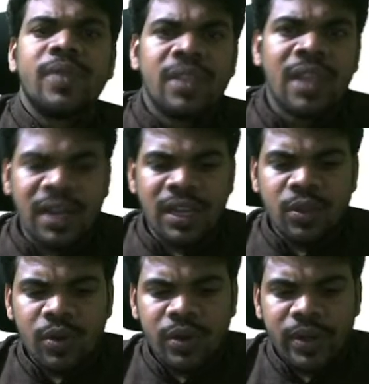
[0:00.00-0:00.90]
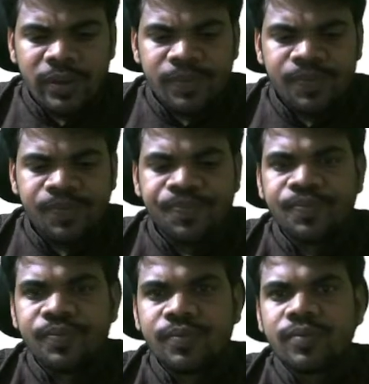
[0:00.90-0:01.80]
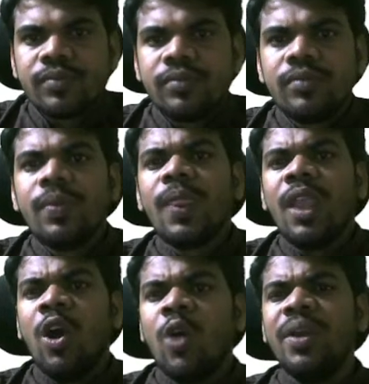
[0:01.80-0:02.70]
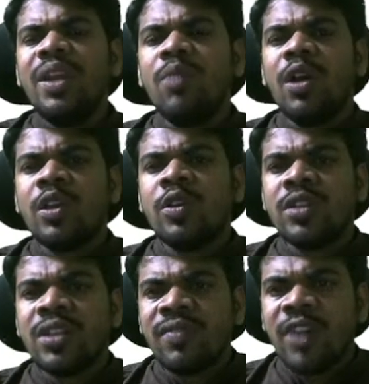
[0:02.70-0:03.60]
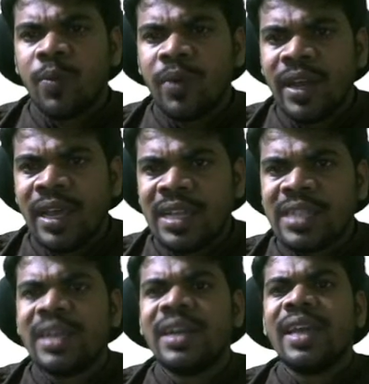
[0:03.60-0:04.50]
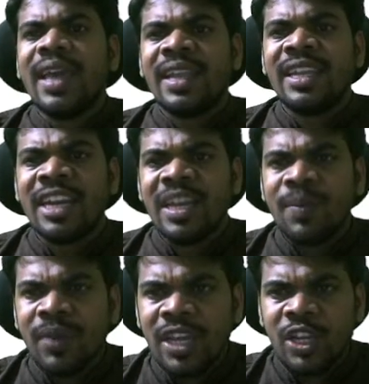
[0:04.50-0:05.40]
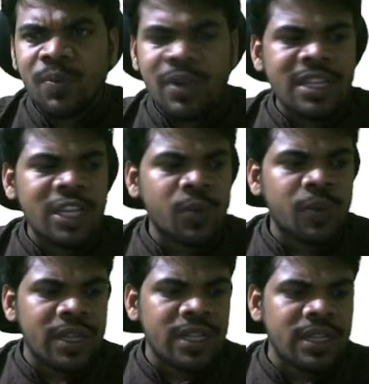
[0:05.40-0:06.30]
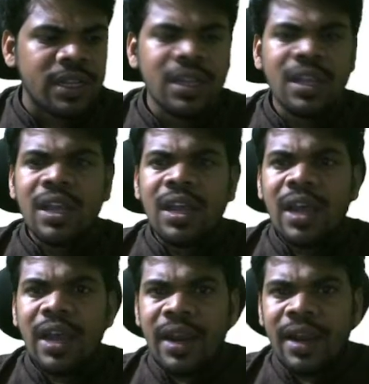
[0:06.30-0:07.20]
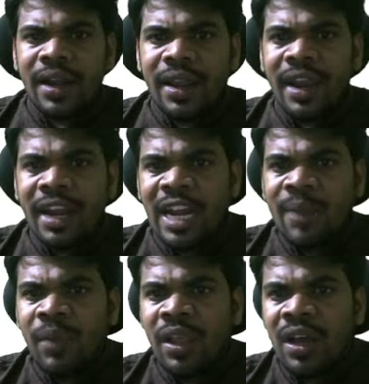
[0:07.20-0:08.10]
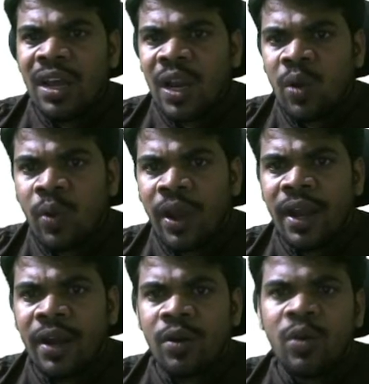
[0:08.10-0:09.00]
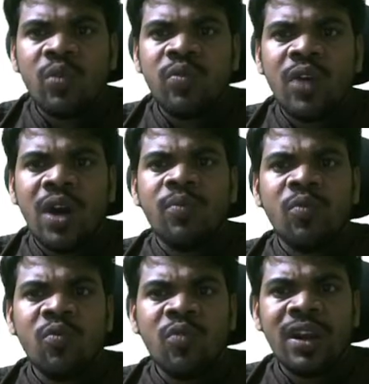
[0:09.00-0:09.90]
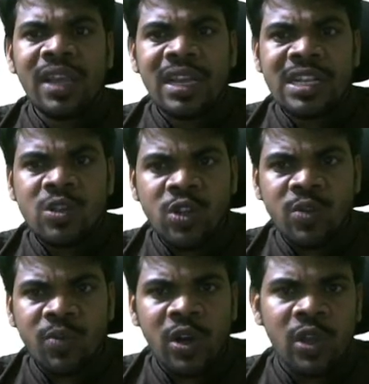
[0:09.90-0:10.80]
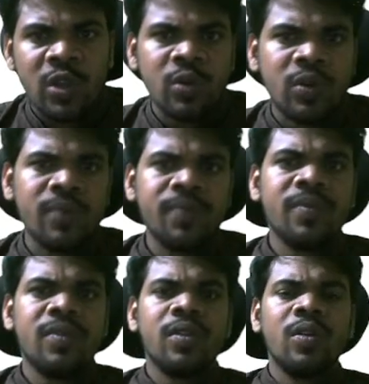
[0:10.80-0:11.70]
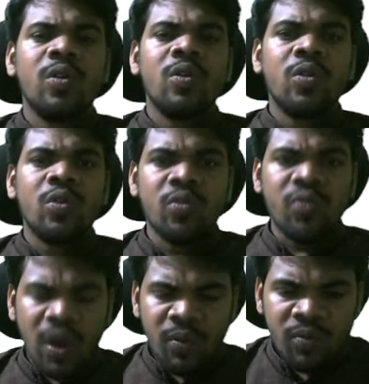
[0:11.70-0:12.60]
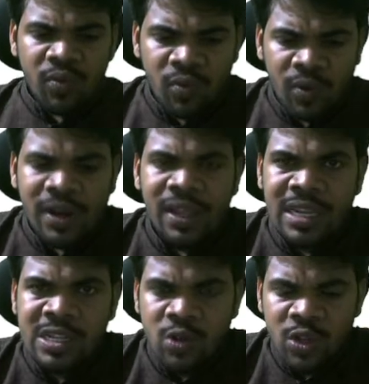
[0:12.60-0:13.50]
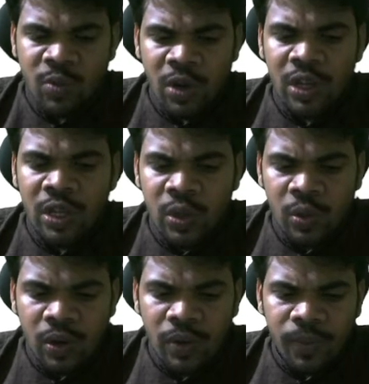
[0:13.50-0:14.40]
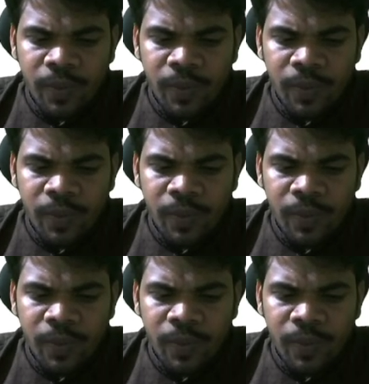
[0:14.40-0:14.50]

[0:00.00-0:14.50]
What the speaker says: 19th question. How many molecules of carbon dioxide, NADPH plus H plus and ATP are required to form one hexose molecule? To form one hexose molecule,